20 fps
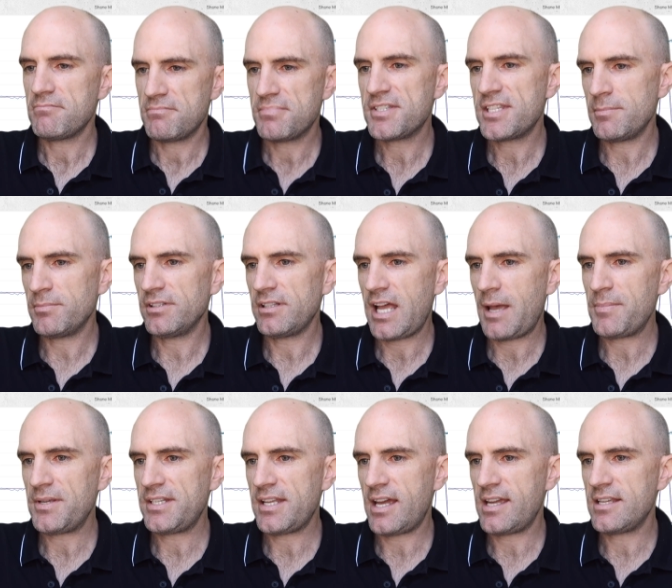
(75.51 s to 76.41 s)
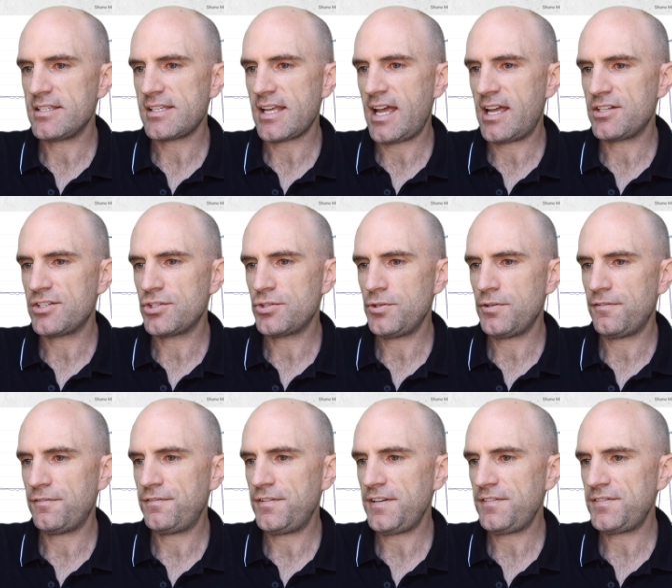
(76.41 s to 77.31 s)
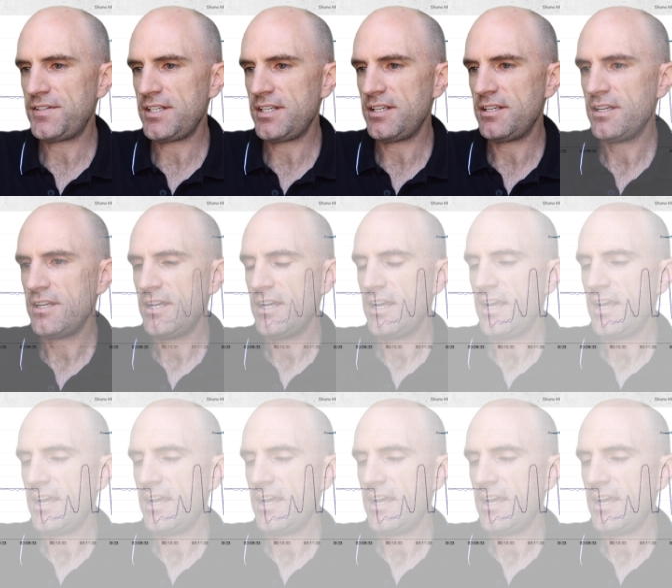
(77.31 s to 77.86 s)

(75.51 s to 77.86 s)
similar happy days at 250,